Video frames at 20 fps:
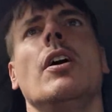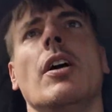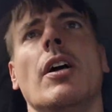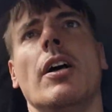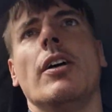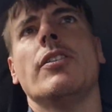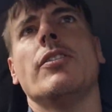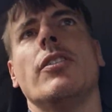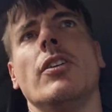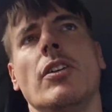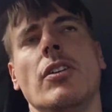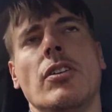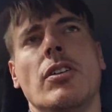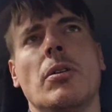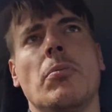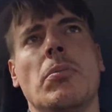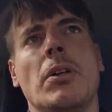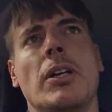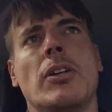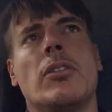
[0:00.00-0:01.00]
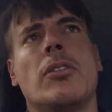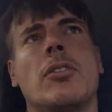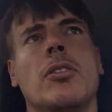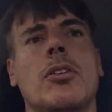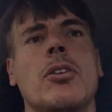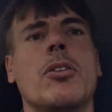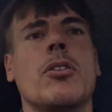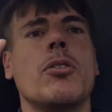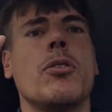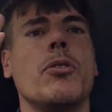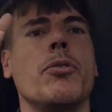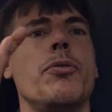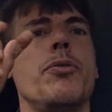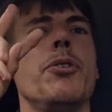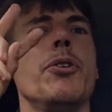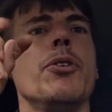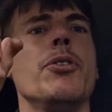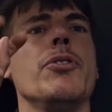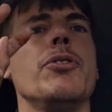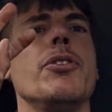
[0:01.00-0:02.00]
a system that
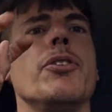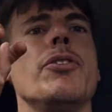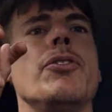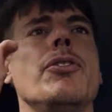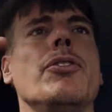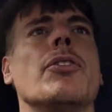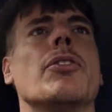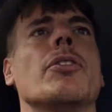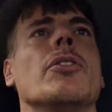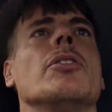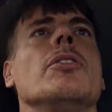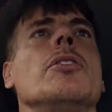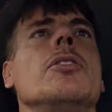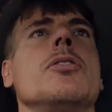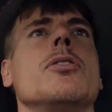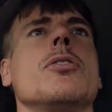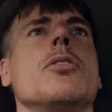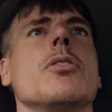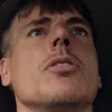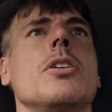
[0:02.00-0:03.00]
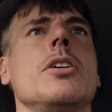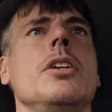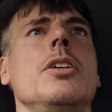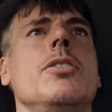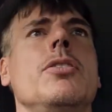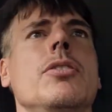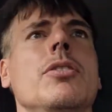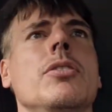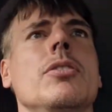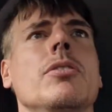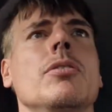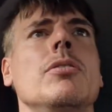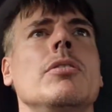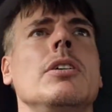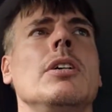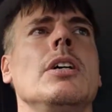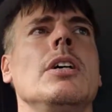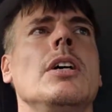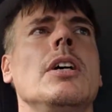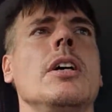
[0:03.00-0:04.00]
confuses your stock ECU
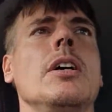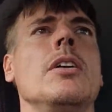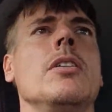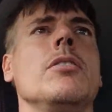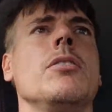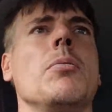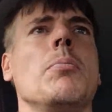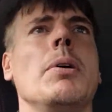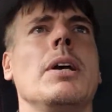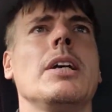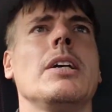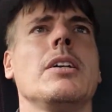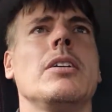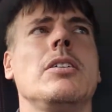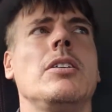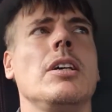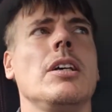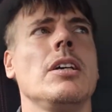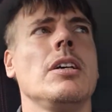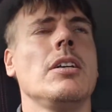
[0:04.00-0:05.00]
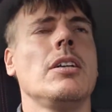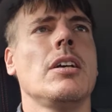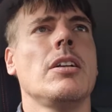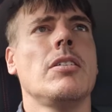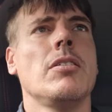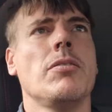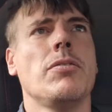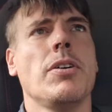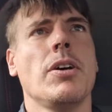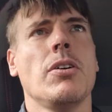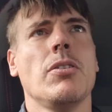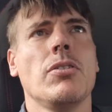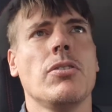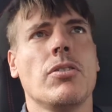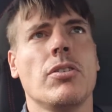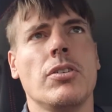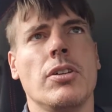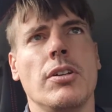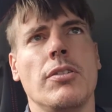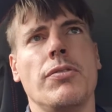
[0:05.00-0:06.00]
to make it think that the values
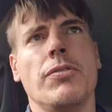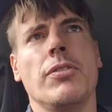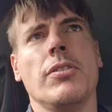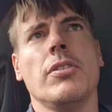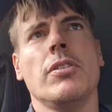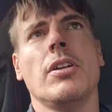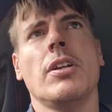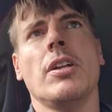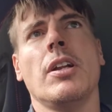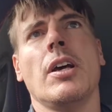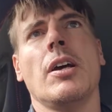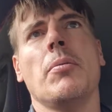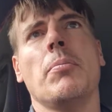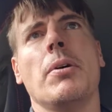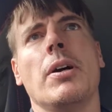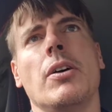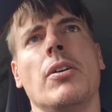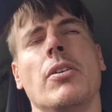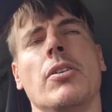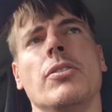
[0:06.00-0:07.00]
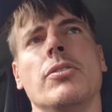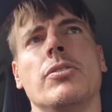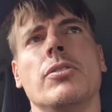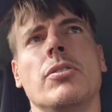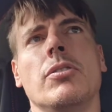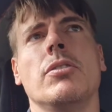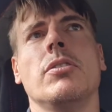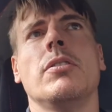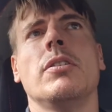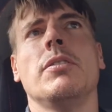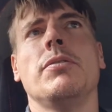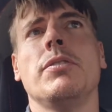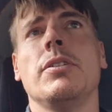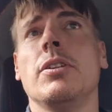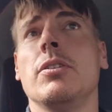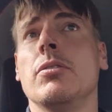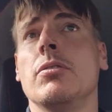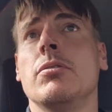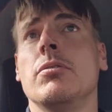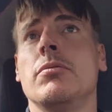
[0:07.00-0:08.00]
are different, and thereby also giving
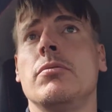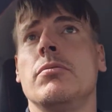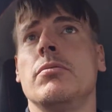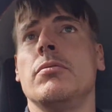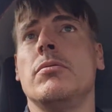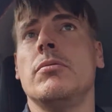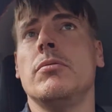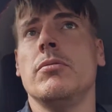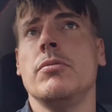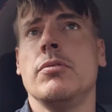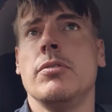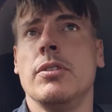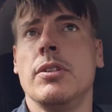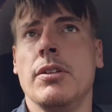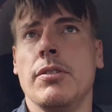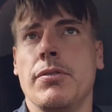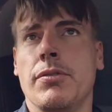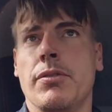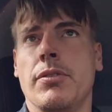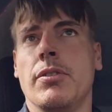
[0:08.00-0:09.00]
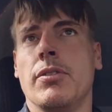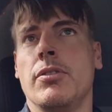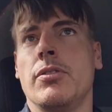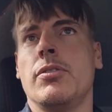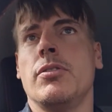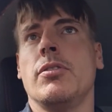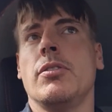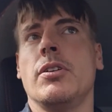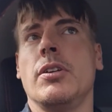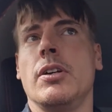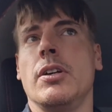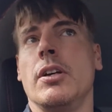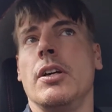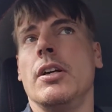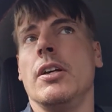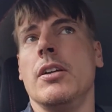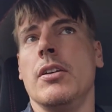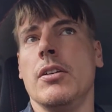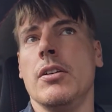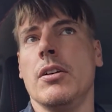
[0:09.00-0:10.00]
you difference
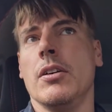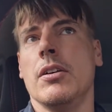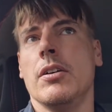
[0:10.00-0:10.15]
in